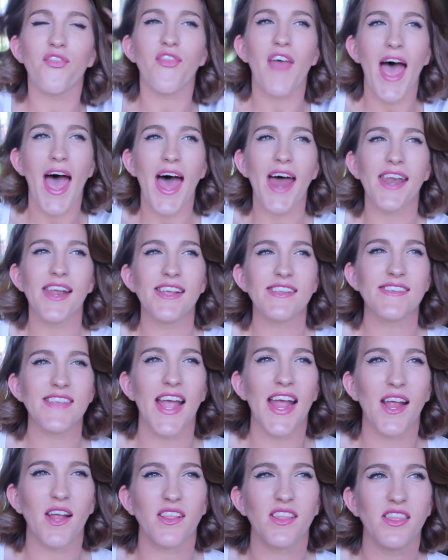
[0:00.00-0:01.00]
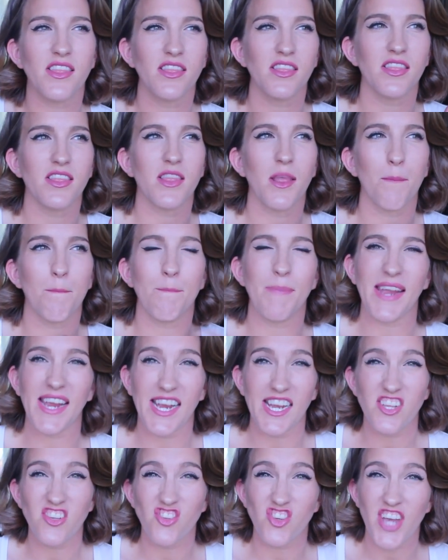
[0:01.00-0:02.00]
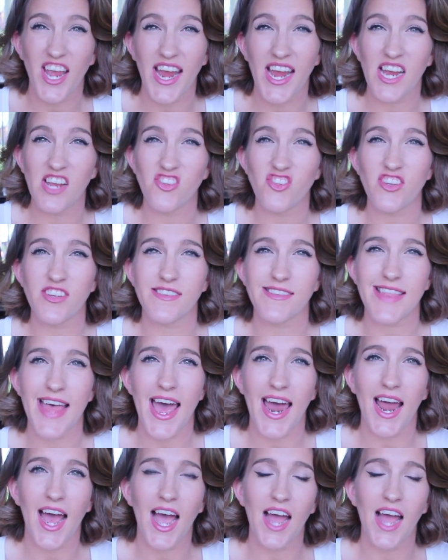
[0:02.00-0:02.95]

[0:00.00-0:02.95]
that is like the biggest change is that